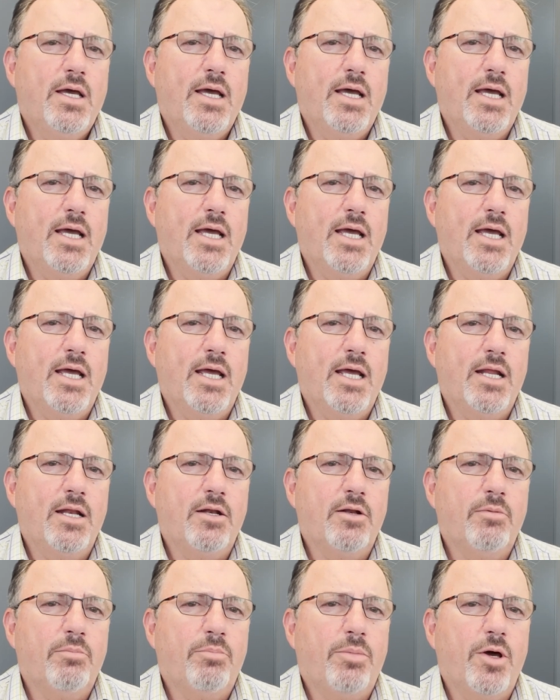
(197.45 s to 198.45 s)

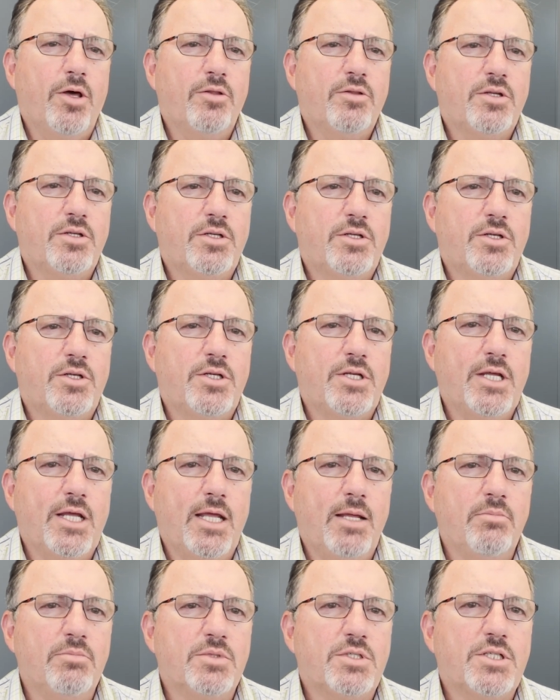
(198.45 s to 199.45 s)
and both
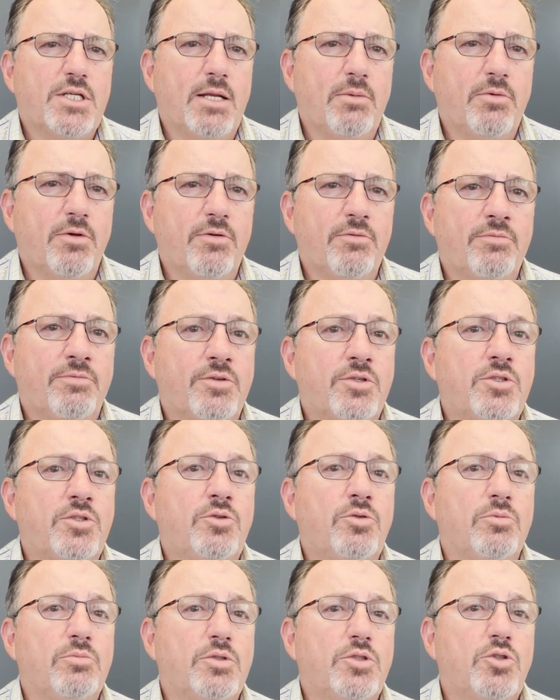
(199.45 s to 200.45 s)
teams seem to have
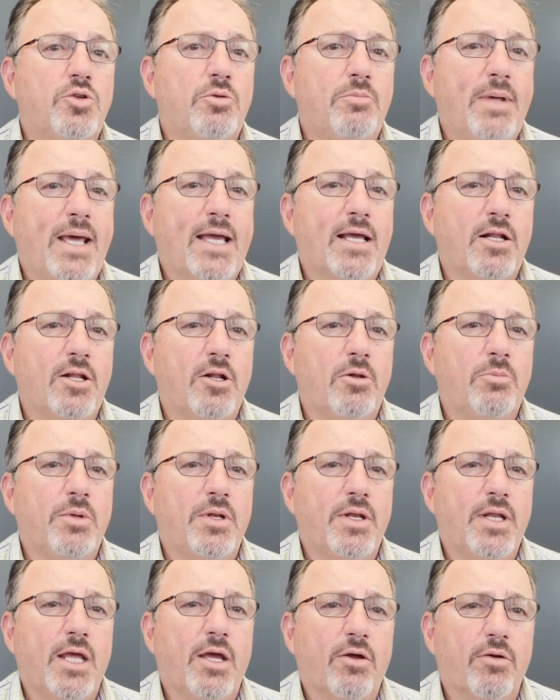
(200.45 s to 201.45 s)
st- stood back a little bit
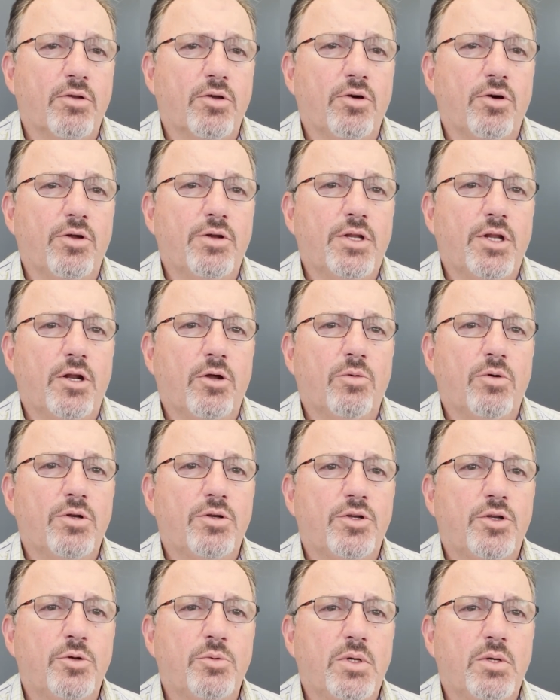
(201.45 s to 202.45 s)
now and gone, you know
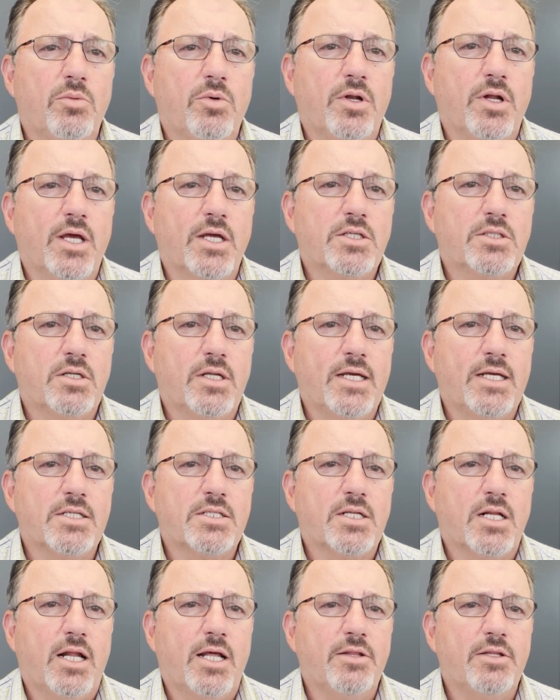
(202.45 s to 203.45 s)
what, do we want to actually
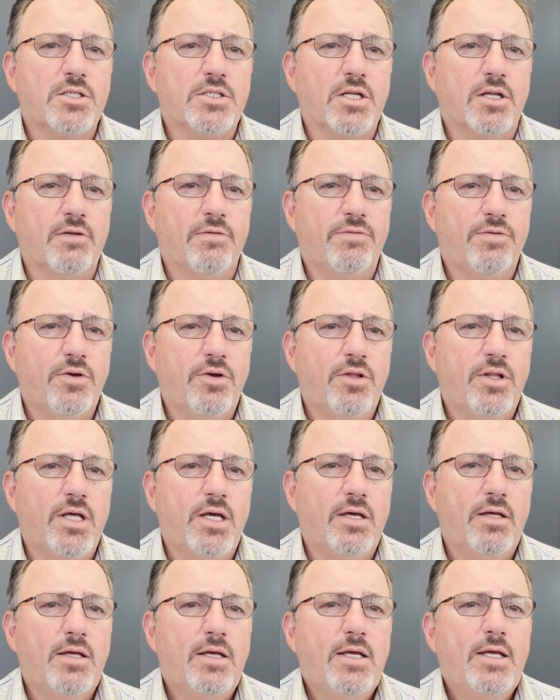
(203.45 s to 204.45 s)
escalate this any
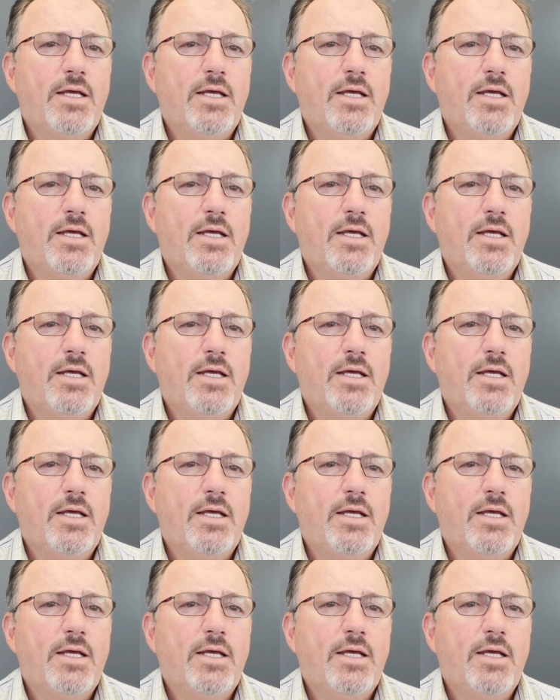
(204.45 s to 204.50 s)
further?